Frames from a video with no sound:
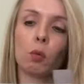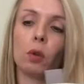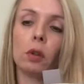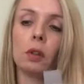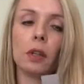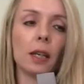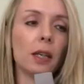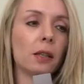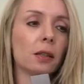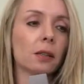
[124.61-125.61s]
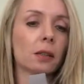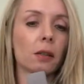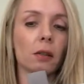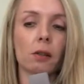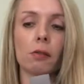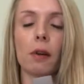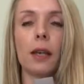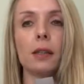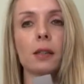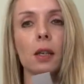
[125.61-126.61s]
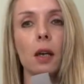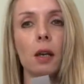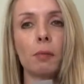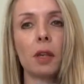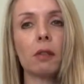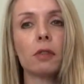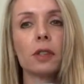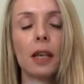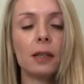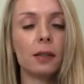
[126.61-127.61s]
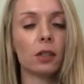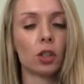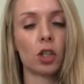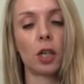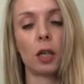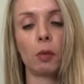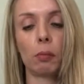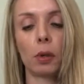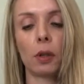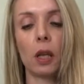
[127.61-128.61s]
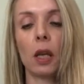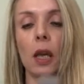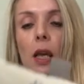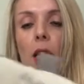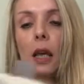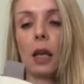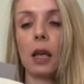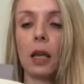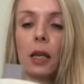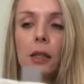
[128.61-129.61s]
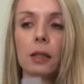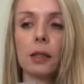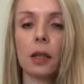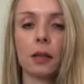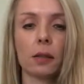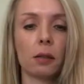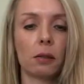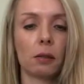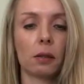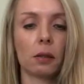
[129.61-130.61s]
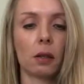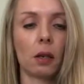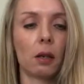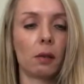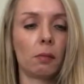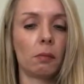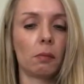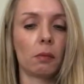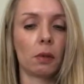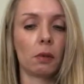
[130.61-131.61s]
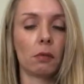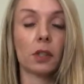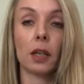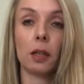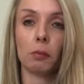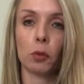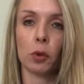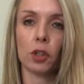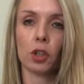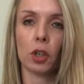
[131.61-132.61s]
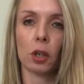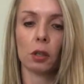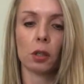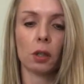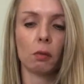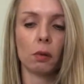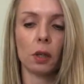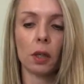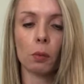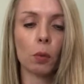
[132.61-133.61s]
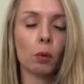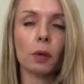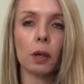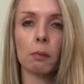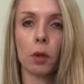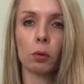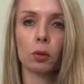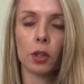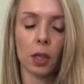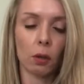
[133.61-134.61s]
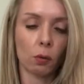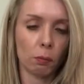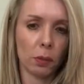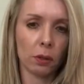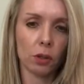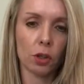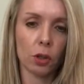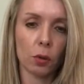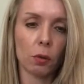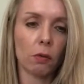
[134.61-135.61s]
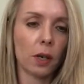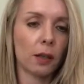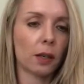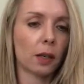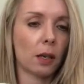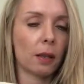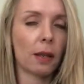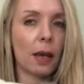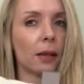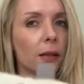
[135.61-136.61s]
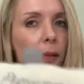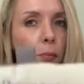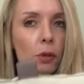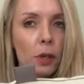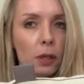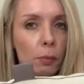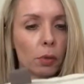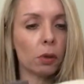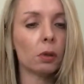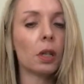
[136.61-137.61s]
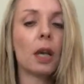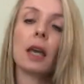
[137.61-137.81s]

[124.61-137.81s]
Wool is great, it retains its shape, it doesn't retain moisture, so it won't get mouldy or mildew or anything like that. It's breathable.